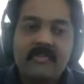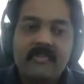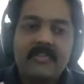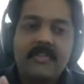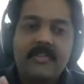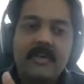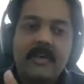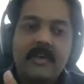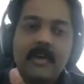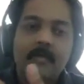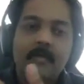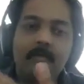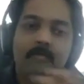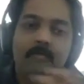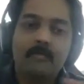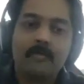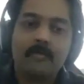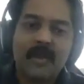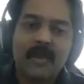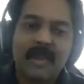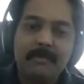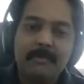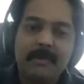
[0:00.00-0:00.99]
with
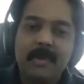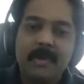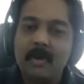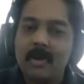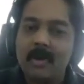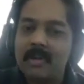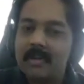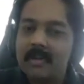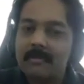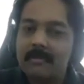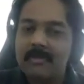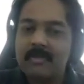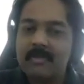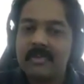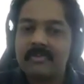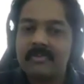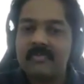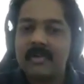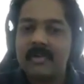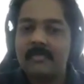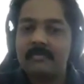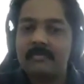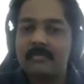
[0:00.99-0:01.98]
primary
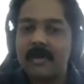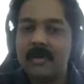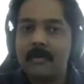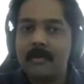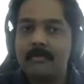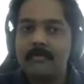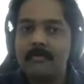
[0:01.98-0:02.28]
contributions from